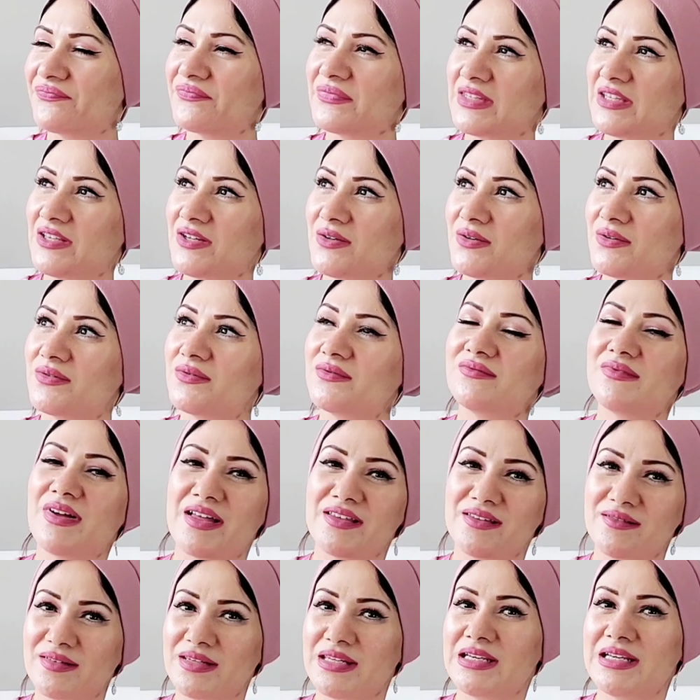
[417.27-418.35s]
you know, a
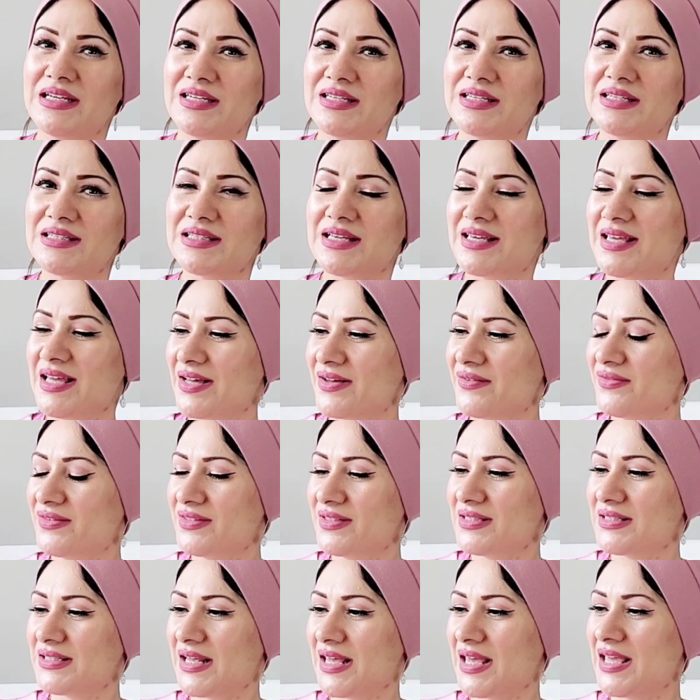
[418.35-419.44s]
uniqueness, I have to
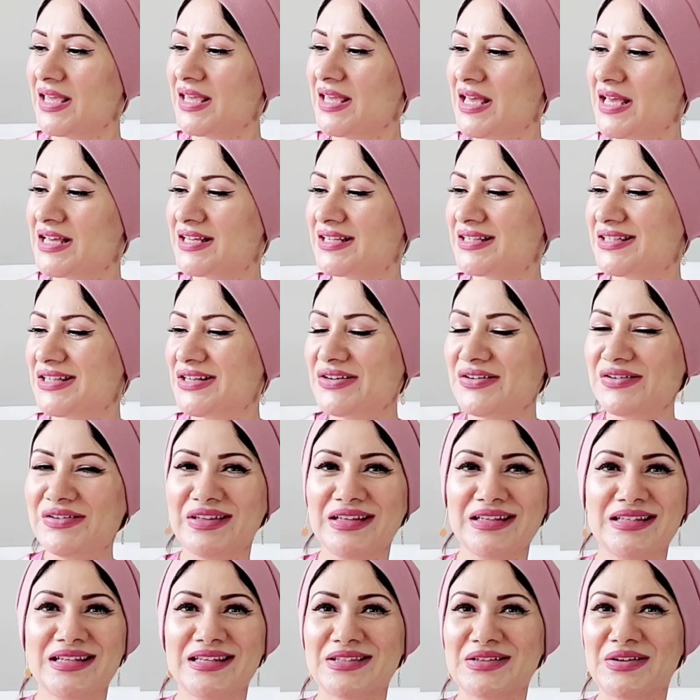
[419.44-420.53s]
say. So
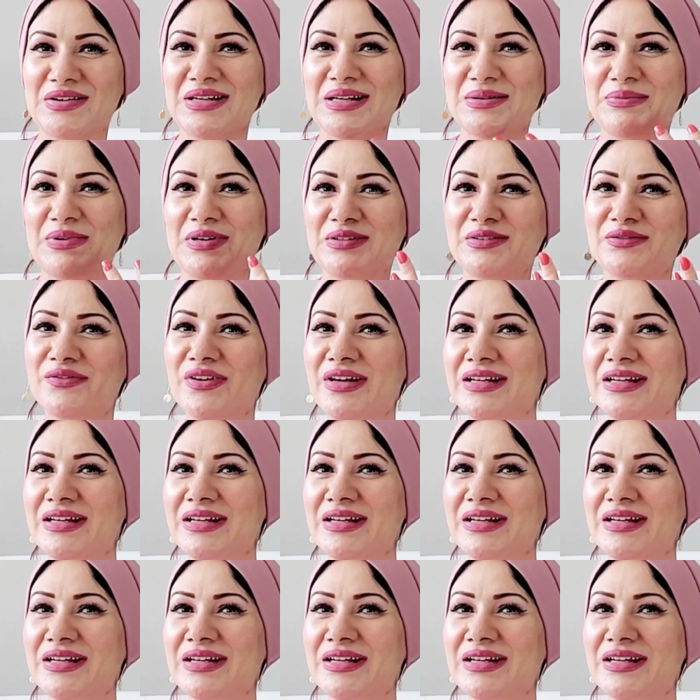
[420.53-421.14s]
this is all about